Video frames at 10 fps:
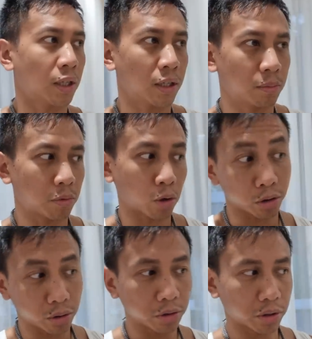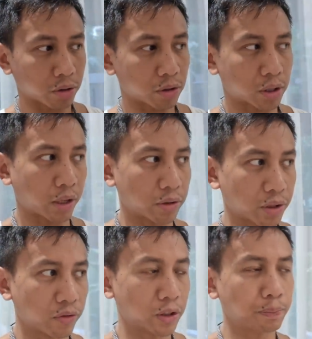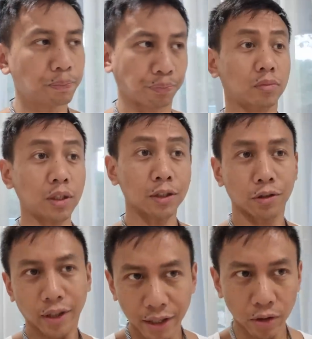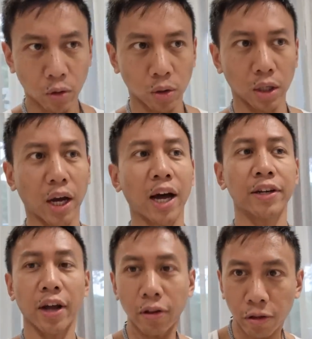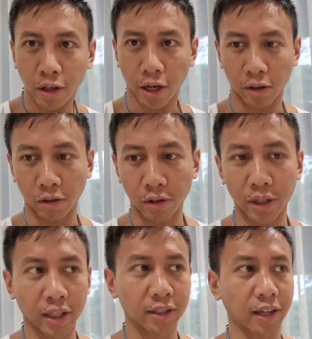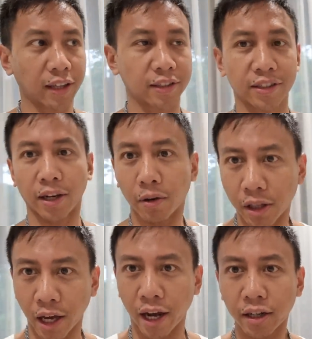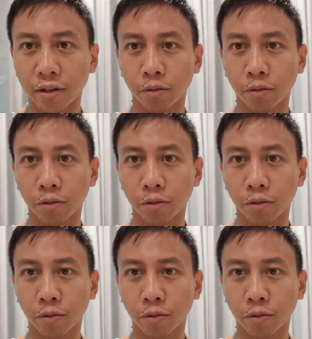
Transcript: um, or two sugar gliders, even. So that's cool. Another thing I learned is that Cerelac,